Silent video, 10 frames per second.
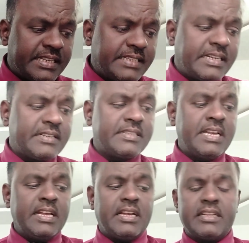hazards.
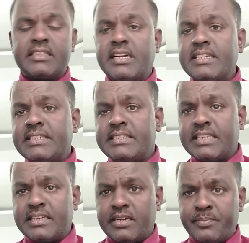Third is
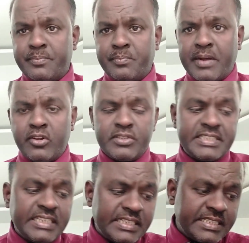
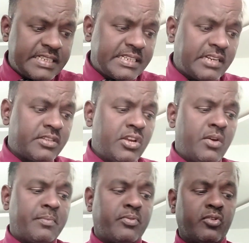biological hazard.
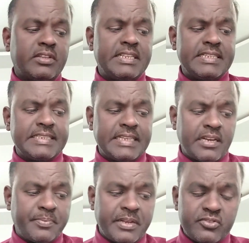Fourth is their
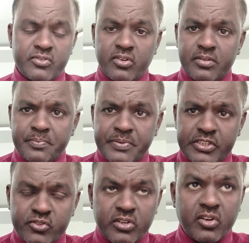
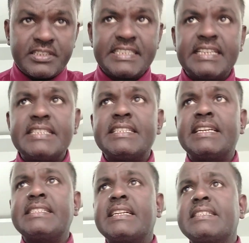physiological
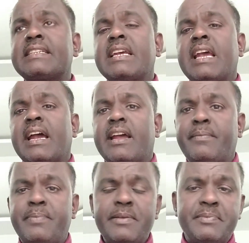hazards, and
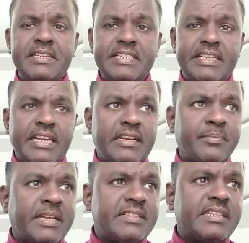fifth is their
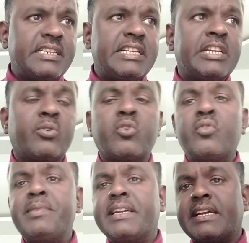mentioned
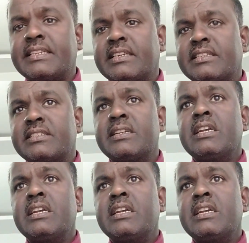ergonomic hazards.